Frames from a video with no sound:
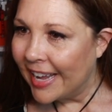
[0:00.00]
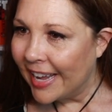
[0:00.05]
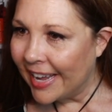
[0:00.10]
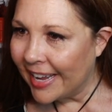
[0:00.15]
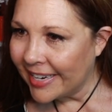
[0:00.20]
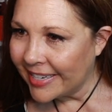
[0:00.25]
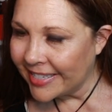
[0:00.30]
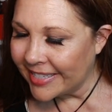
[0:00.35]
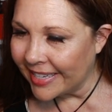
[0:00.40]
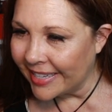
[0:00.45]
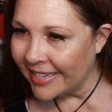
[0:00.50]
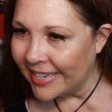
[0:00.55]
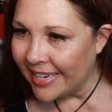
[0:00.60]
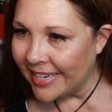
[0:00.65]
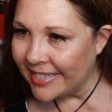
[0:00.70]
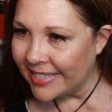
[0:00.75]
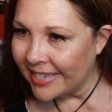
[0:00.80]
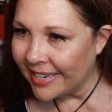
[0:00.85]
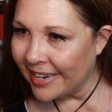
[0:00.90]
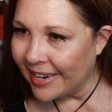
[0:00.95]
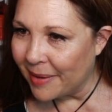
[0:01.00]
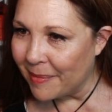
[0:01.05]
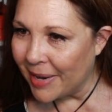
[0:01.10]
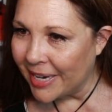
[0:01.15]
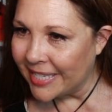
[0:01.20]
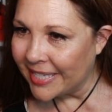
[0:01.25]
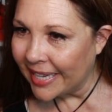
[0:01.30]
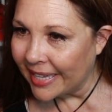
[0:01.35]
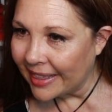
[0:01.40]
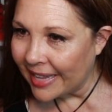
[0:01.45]
Excellent.
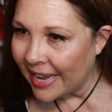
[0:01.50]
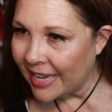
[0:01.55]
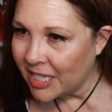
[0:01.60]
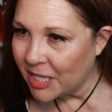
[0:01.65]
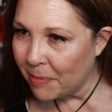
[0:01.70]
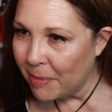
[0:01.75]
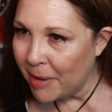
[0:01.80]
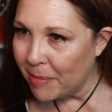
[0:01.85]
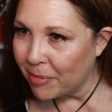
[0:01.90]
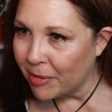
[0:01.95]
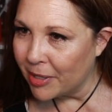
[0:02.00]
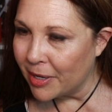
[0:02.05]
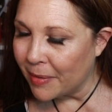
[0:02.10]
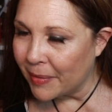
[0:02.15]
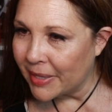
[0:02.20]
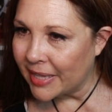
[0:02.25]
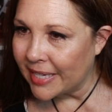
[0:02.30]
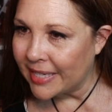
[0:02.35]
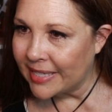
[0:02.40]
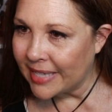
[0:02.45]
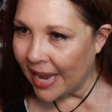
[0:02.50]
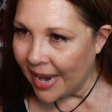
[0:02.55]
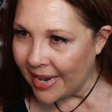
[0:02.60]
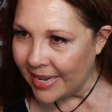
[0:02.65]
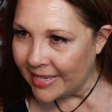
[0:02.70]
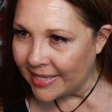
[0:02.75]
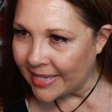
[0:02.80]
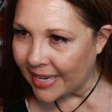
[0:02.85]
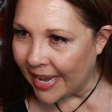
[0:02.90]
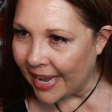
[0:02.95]
I see lots of people know what the
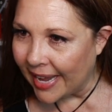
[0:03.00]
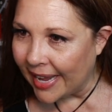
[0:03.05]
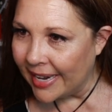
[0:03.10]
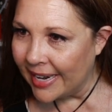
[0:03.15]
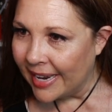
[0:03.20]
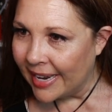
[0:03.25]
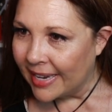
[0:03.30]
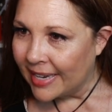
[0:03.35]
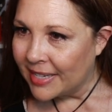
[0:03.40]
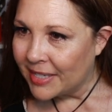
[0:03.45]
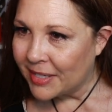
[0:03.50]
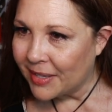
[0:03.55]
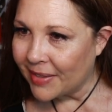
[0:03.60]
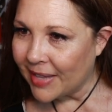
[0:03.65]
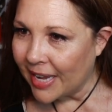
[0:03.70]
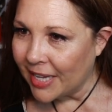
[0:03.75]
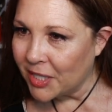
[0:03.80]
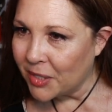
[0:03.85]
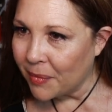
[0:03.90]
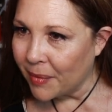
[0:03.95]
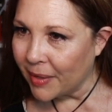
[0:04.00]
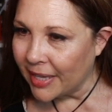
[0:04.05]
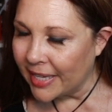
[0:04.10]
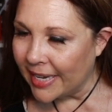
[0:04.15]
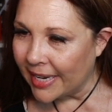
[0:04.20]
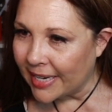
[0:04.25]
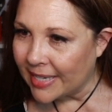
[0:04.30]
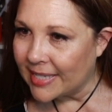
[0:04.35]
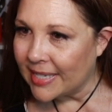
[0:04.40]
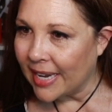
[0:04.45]
sign said, so that's
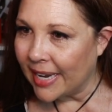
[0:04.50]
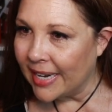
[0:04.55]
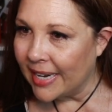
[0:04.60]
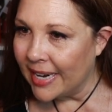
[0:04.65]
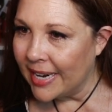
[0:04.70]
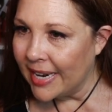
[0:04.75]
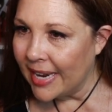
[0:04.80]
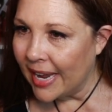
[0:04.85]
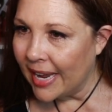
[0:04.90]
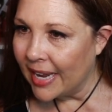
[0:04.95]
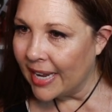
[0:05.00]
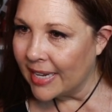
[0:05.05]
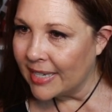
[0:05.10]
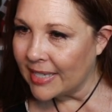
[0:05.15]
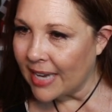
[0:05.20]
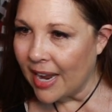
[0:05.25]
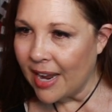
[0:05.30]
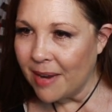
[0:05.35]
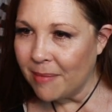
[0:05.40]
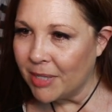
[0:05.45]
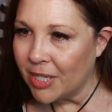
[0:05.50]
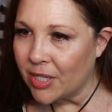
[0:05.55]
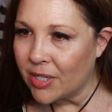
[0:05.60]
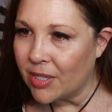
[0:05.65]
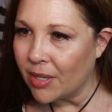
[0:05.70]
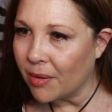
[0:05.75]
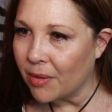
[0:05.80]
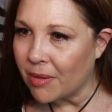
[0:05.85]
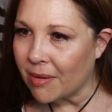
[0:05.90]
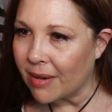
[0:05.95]
really exciting. And I'm just
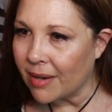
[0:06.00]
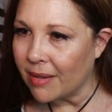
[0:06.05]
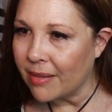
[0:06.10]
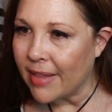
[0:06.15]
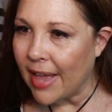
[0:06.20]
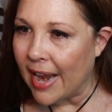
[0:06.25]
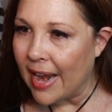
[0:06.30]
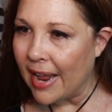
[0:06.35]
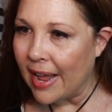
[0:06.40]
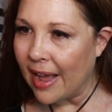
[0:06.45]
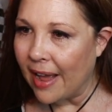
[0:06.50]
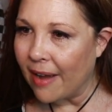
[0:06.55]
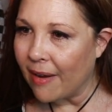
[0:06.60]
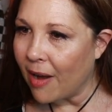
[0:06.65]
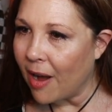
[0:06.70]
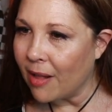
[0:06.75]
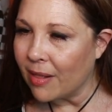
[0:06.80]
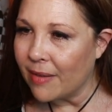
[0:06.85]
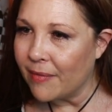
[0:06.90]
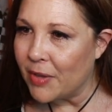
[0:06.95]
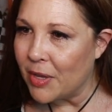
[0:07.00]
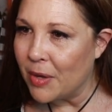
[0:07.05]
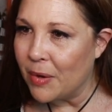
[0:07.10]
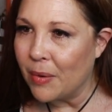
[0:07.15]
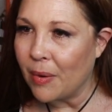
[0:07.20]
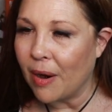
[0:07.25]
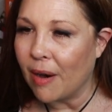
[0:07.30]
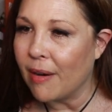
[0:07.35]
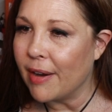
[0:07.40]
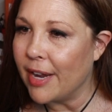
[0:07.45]
so thrilled that all of
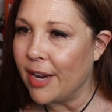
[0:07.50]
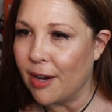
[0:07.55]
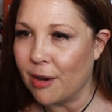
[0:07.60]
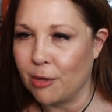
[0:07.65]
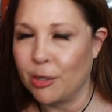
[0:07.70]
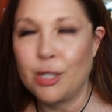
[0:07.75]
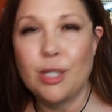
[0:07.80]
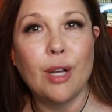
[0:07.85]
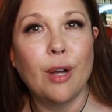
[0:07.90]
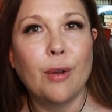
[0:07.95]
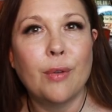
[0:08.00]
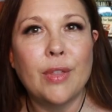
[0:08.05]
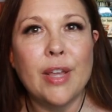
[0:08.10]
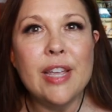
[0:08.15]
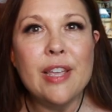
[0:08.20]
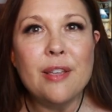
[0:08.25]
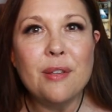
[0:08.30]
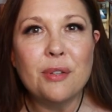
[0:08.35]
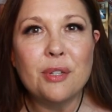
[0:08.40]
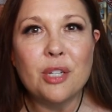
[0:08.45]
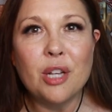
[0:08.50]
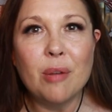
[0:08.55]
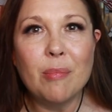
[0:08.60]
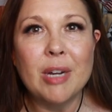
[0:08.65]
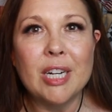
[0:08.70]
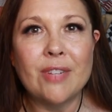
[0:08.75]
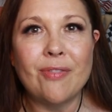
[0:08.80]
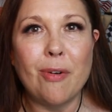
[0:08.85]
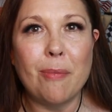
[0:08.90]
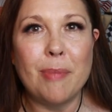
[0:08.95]
you are here. So thank you so
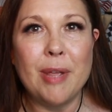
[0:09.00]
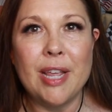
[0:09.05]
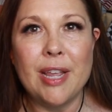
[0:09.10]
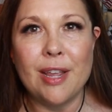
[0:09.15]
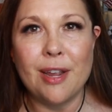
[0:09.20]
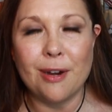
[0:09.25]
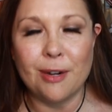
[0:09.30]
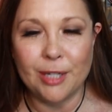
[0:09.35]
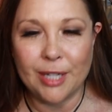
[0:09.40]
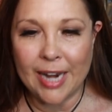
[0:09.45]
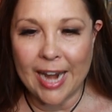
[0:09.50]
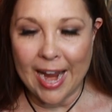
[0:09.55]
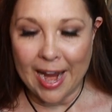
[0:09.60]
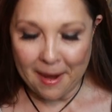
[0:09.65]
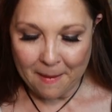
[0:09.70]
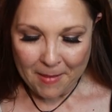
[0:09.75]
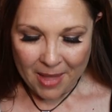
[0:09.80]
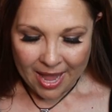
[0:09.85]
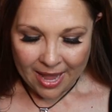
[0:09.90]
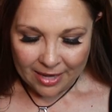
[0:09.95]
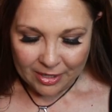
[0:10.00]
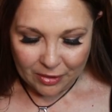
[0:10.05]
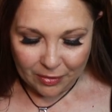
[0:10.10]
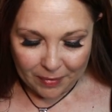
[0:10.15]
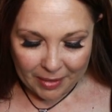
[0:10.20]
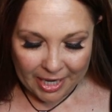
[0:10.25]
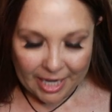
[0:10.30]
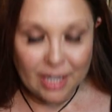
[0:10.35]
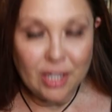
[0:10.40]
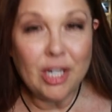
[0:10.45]
much for being here today. So
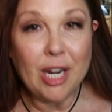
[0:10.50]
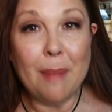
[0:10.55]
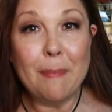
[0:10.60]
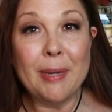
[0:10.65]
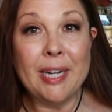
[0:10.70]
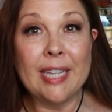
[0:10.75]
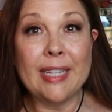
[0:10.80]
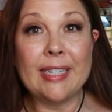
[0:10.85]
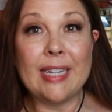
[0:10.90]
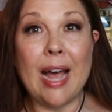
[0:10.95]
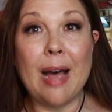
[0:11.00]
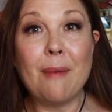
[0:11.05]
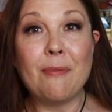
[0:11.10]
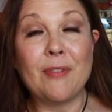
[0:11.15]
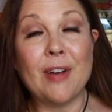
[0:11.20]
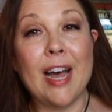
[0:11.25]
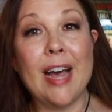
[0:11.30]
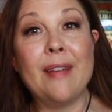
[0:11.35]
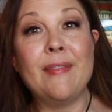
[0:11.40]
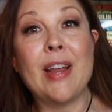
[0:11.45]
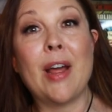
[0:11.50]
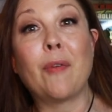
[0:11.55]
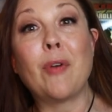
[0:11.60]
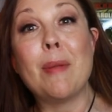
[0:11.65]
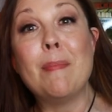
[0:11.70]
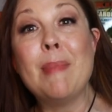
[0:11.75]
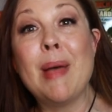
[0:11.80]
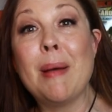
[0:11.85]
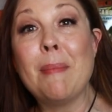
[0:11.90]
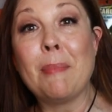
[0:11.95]
we're gonna jump into the top five. Now
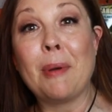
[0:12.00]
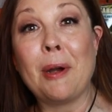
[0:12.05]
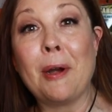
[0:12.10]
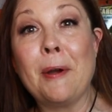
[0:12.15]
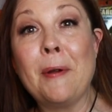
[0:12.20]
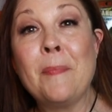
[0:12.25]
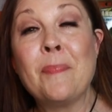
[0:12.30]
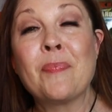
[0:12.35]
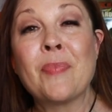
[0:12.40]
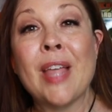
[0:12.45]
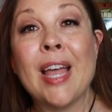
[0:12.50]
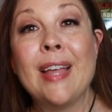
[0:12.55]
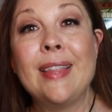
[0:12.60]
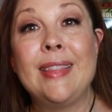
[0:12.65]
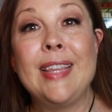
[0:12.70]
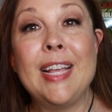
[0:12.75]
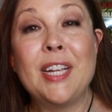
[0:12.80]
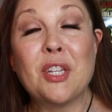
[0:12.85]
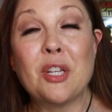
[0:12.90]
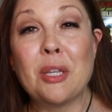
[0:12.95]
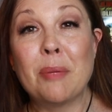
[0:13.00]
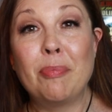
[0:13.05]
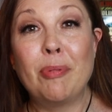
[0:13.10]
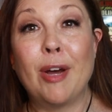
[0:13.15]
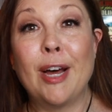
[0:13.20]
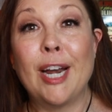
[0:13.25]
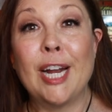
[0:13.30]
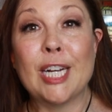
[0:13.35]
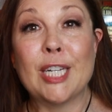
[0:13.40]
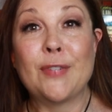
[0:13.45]
remember, these are the
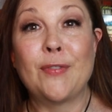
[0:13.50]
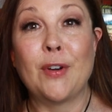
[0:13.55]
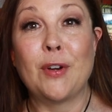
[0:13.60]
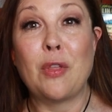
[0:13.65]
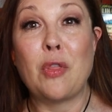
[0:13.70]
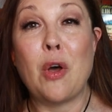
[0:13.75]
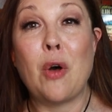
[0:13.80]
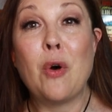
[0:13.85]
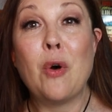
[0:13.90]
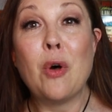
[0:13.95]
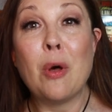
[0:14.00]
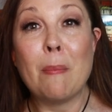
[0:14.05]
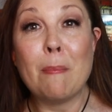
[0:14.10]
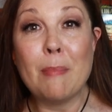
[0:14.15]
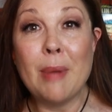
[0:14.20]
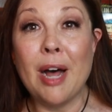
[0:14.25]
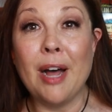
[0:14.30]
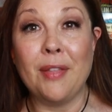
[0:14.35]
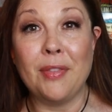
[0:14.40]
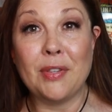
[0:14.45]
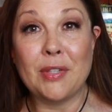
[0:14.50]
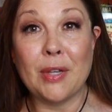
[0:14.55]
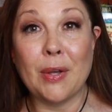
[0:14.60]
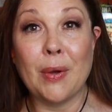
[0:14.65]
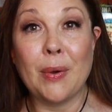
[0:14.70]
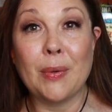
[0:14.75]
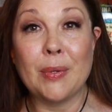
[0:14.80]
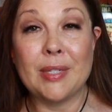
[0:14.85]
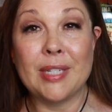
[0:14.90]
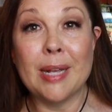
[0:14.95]
products for the whole month.
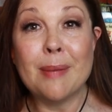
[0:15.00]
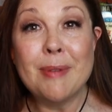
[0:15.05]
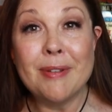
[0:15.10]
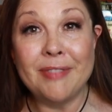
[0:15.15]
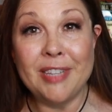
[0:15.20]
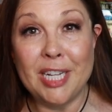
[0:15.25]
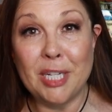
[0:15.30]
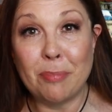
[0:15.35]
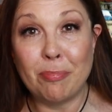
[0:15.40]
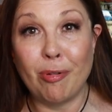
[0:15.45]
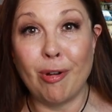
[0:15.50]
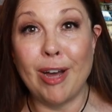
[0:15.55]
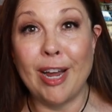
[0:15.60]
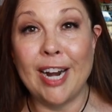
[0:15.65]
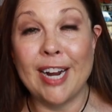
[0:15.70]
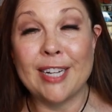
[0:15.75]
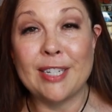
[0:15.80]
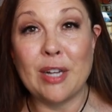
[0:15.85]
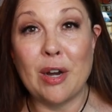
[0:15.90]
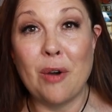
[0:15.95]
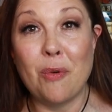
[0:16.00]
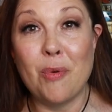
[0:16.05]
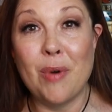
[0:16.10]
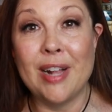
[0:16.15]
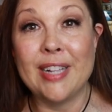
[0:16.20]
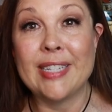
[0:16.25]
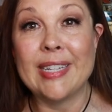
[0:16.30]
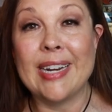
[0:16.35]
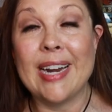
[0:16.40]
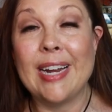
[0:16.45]
So some of these products are
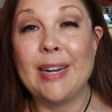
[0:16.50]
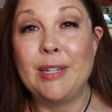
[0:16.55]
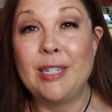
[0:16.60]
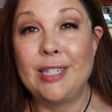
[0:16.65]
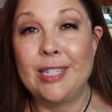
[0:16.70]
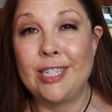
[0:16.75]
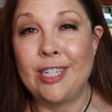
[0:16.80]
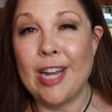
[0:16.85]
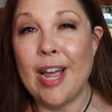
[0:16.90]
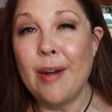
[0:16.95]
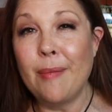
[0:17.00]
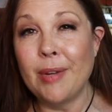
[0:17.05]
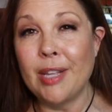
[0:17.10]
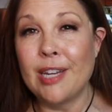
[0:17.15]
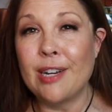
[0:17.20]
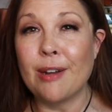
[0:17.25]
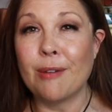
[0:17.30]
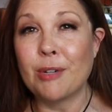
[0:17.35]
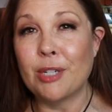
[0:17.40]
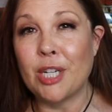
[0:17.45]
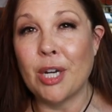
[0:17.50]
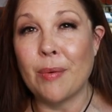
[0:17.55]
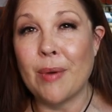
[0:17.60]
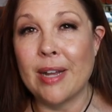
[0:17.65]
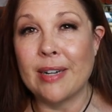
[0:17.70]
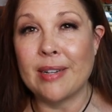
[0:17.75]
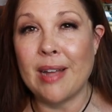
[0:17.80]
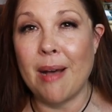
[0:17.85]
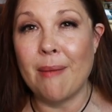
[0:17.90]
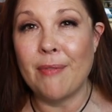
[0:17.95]
ones that I generally don't show
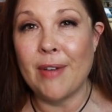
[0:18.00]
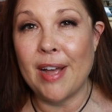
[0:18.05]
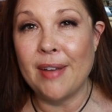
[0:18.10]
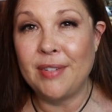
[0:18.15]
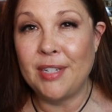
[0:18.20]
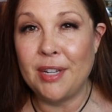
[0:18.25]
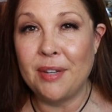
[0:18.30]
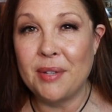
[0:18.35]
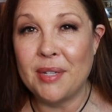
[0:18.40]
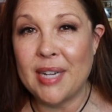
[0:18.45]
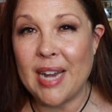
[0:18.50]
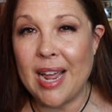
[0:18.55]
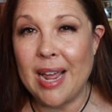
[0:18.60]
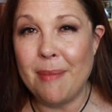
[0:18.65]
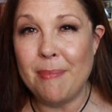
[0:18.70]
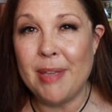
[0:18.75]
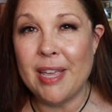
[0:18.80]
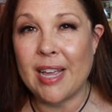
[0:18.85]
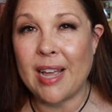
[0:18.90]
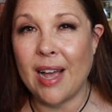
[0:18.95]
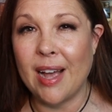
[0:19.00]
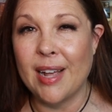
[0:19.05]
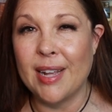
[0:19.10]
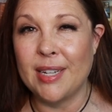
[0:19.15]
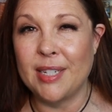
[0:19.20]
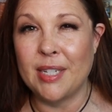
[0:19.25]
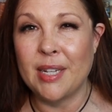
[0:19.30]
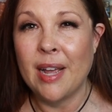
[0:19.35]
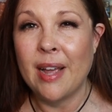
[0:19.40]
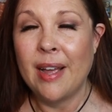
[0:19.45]
on Top 5 Tuesday
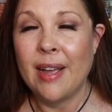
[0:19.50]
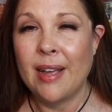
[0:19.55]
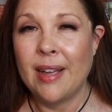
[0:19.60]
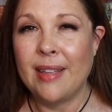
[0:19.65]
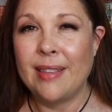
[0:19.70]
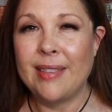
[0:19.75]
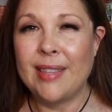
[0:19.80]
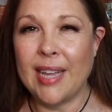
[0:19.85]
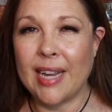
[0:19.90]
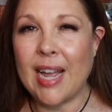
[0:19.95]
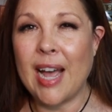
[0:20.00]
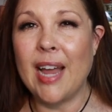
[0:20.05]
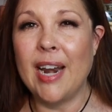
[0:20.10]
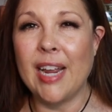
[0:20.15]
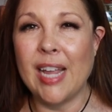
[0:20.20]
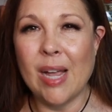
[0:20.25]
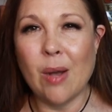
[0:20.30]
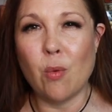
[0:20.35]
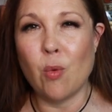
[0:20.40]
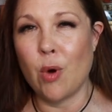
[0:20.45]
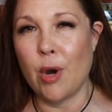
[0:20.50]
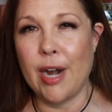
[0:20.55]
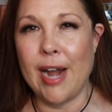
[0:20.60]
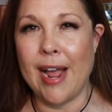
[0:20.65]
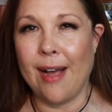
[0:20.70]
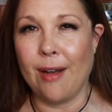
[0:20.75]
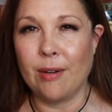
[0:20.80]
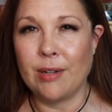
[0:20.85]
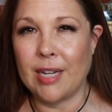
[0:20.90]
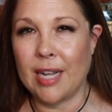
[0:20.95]
because they kind of get worn
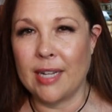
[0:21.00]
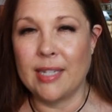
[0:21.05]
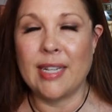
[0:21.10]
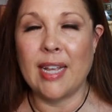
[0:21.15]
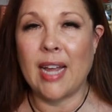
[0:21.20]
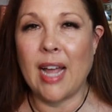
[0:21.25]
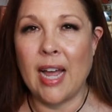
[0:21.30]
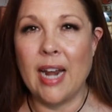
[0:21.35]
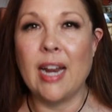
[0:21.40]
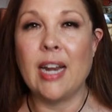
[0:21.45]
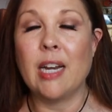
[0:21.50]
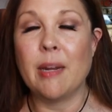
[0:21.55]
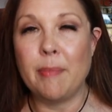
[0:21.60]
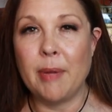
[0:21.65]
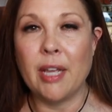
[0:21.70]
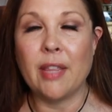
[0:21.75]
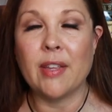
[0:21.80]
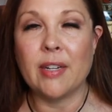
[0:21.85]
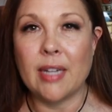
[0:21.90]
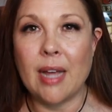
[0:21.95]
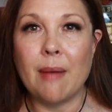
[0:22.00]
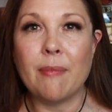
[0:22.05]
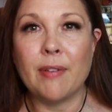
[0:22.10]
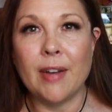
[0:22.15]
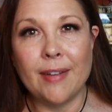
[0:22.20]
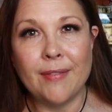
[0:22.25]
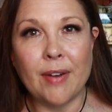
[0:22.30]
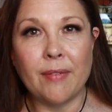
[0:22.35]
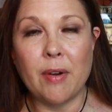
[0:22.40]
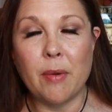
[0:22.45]
out, because they kind of end up being on the top
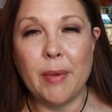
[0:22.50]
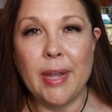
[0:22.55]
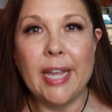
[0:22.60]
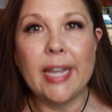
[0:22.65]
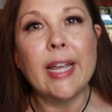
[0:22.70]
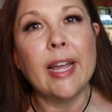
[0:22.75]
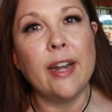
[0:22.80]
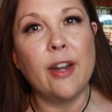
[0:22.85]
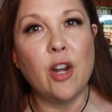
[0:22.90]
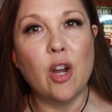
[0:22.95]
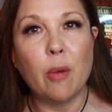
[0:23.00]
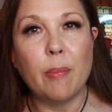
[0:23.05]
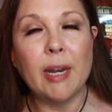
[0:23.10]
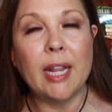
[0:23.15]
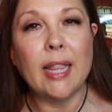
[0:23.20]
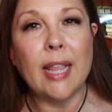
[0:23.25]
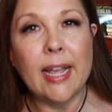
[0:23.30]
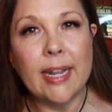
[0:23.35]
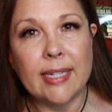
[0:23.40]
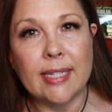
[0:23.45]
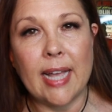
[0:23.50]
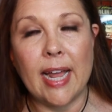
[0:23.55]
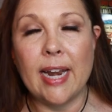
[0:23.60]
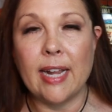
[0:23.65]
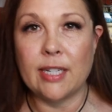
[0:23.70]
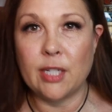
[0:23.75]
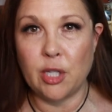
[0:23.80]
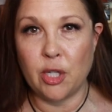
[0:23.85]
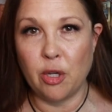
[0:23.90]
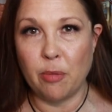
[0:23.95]
five every week and nobody likes that.
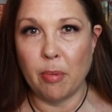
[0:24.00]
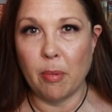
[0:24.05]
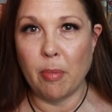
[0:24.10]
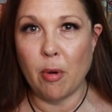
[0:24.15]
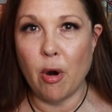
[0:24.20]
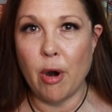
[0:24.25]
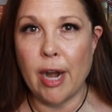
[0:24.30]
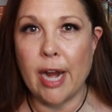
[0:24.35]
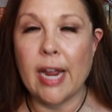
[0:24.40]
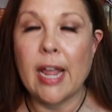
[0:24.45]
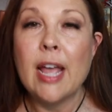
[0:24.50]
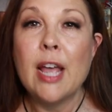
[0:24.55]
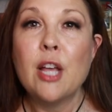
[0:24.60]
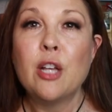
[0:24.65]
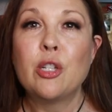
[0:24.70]
It's super boring.